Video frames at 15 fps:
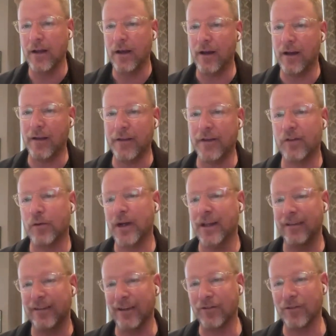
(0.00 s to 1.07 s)
Uh, the
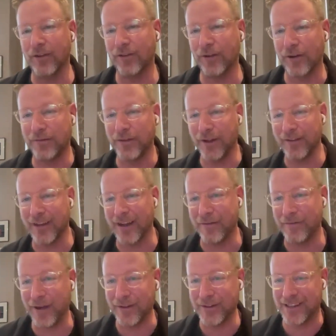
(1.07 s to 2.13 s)
twentieth century sort of feels like a
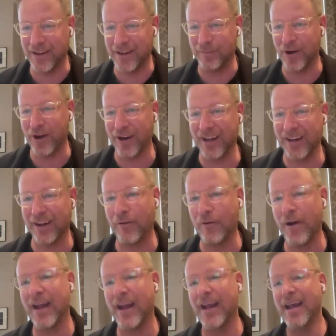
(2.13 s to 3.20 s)
Faustian bargain in a
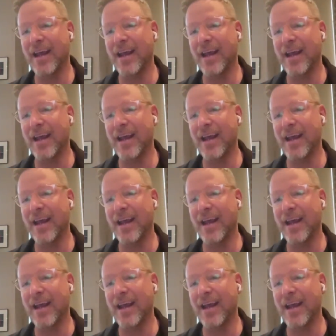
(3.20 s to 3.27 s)
way.